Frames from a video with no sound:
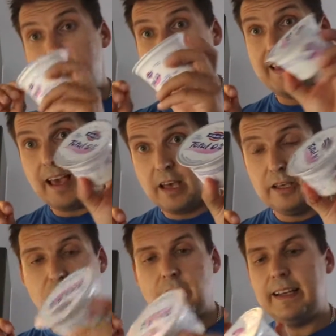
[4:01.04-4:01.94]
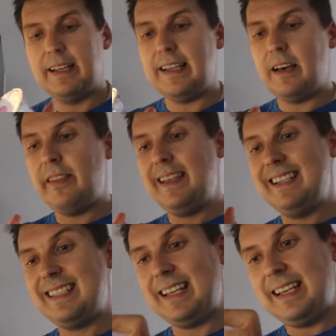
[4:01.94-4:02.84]
the yogurt. Now
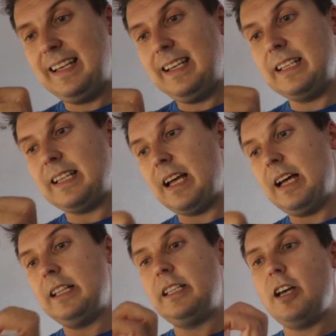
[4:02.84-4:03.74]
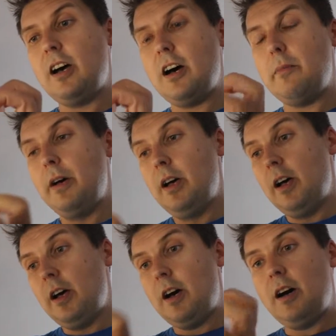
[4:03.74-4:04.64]
this is a tub
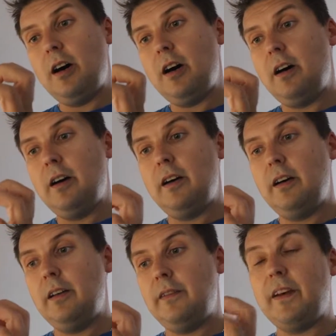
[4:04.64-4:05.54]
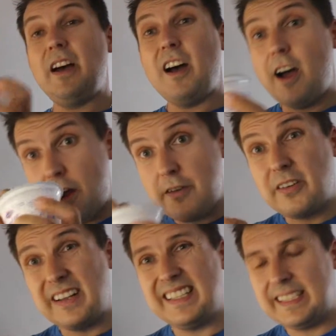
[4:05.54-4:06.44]
of
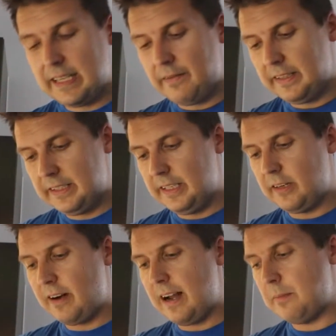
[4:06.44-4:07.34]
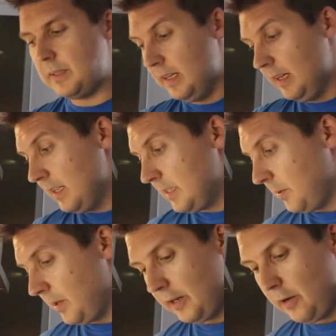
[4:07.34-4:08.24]
170 grams. So
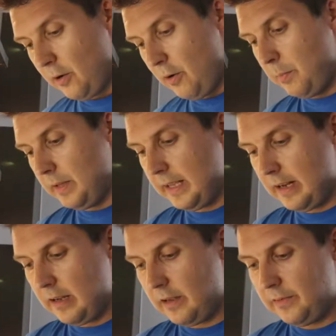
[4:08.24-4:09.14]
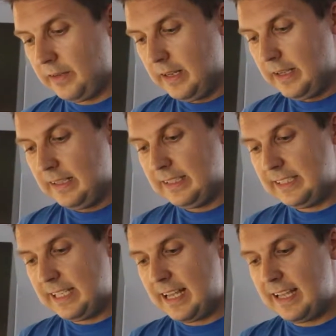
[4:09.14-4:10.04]
we're gonna open that up,
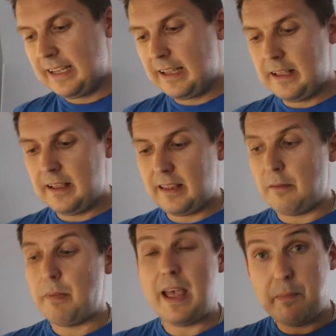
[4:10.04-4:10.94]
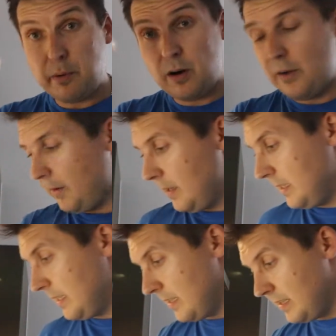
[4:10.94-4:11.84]
take the paper off because
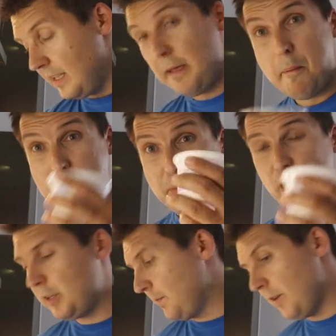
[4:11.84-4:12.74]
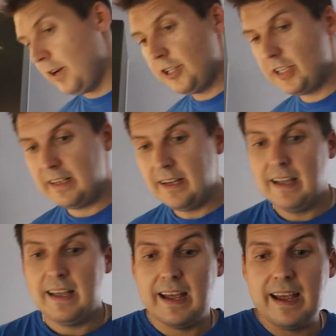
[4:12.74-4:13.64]
this is the posh version,
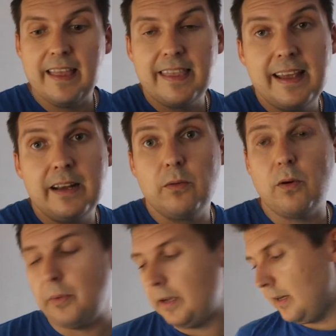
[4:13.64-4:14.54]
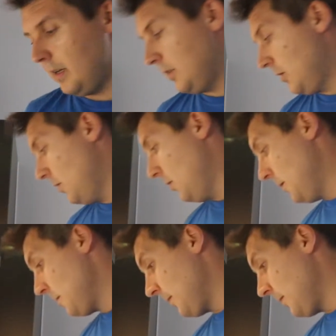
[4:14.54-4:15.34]
and then what we're gonna do